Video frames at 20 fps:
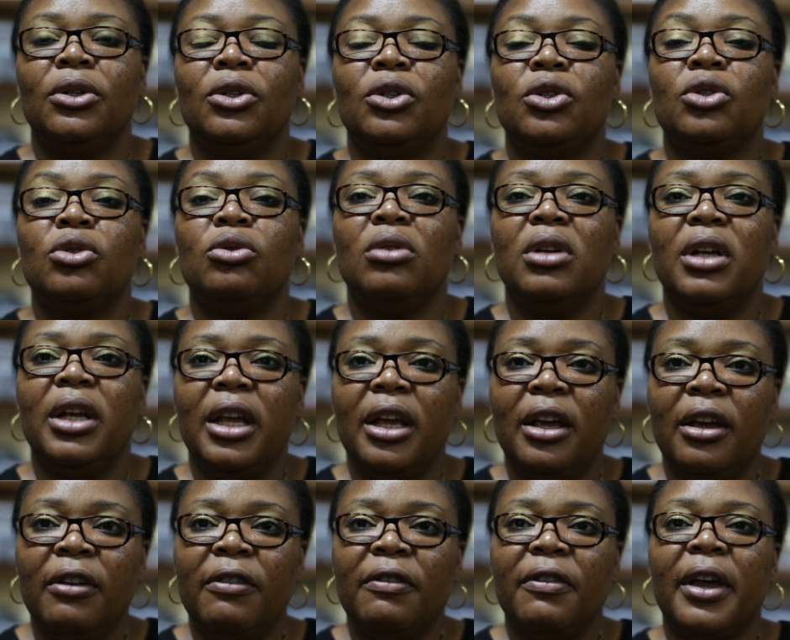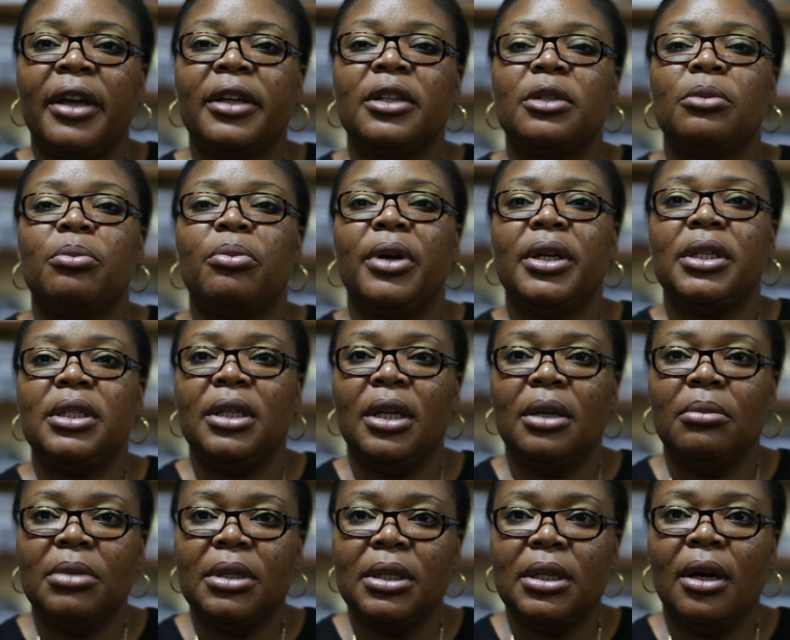to live, express
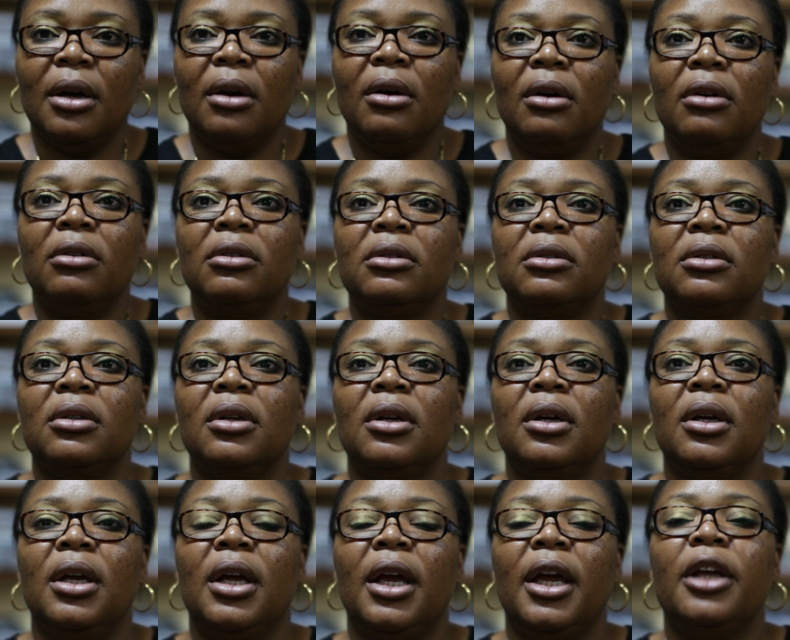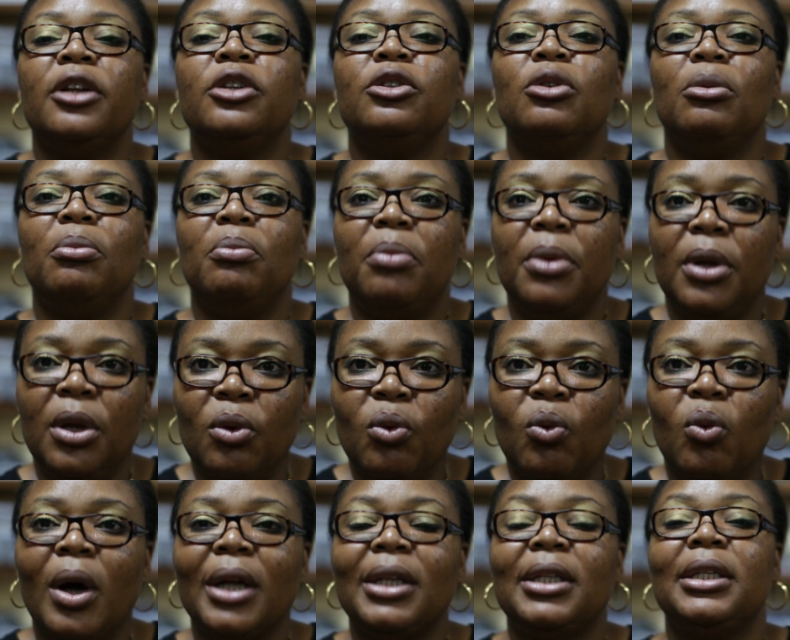themselves, and to be
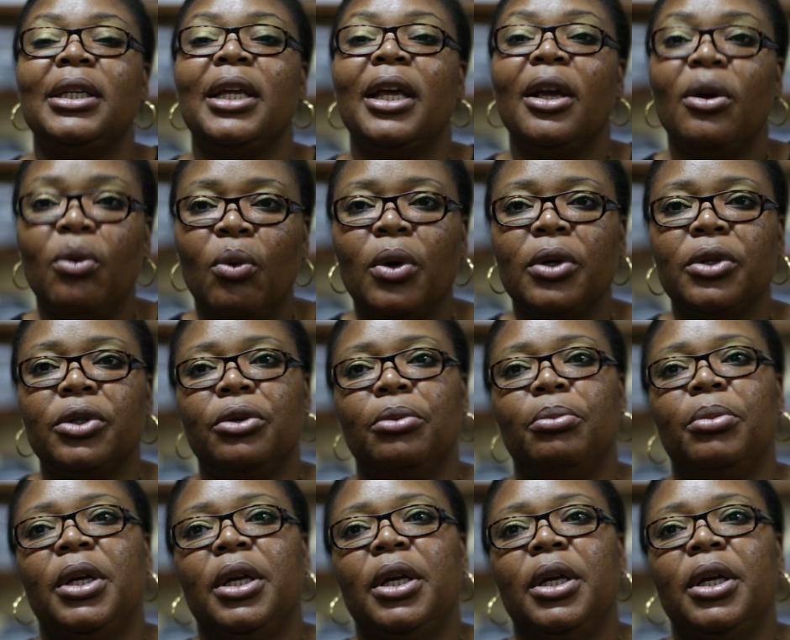what they want to be.